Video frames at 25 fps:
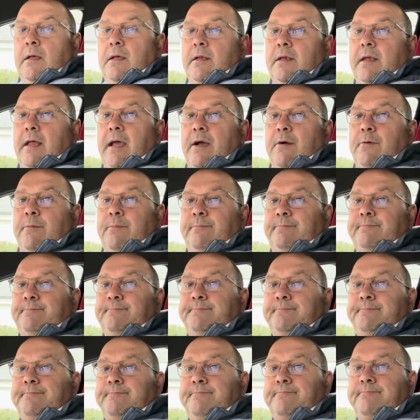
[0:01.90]
Now,
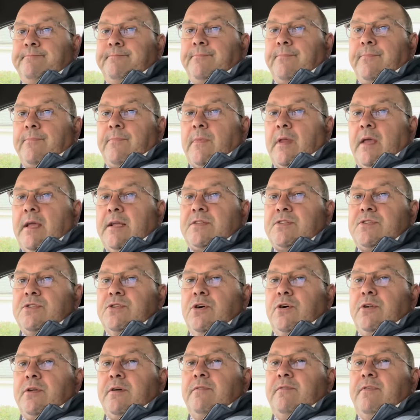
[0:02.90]
it's
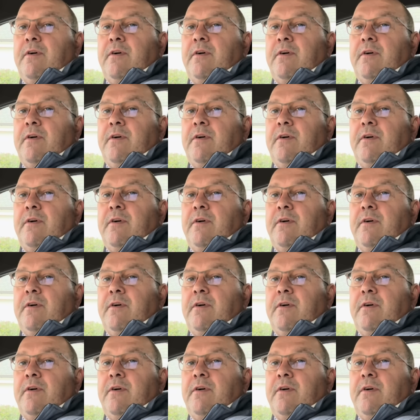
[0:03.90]
not a